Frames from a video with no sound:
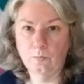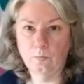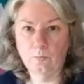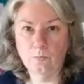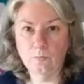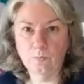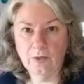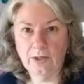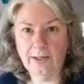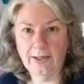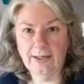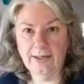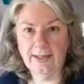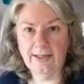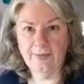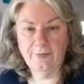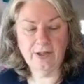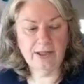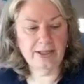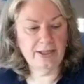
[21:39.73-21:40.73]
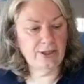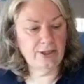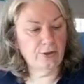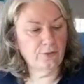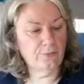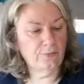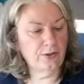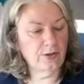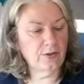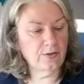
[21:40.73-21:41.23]
And I have an idea
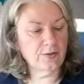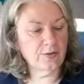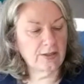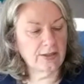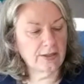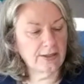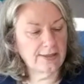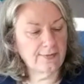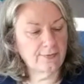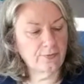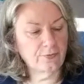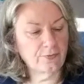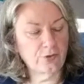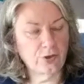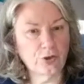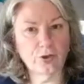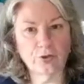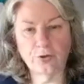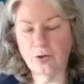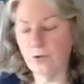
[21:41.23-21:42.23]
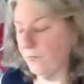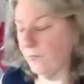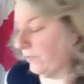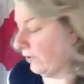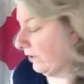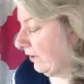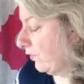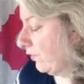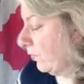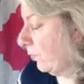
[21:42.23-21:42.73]
for this, and I'll have it to show you for
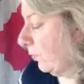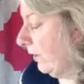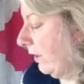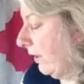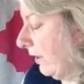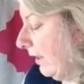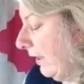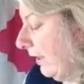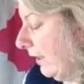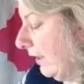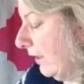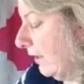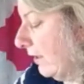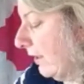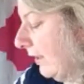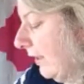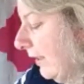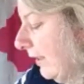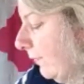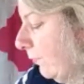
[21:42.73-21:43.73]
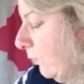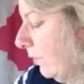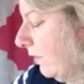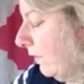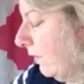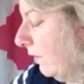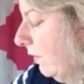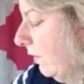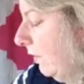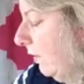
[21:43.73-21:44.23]
next week. And I have one
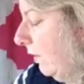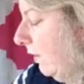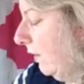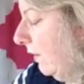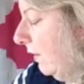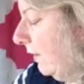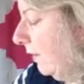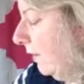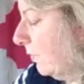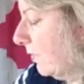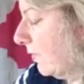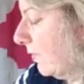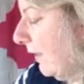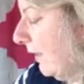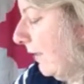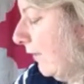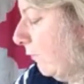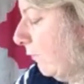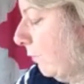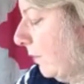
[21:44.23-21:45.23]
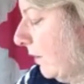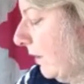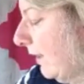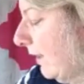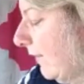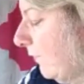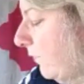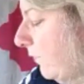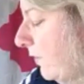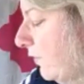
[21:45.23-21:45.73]
that was Kate, but
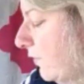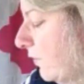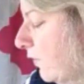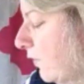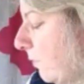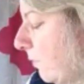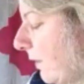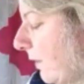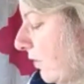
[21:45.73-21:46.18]
Kate needs to go back to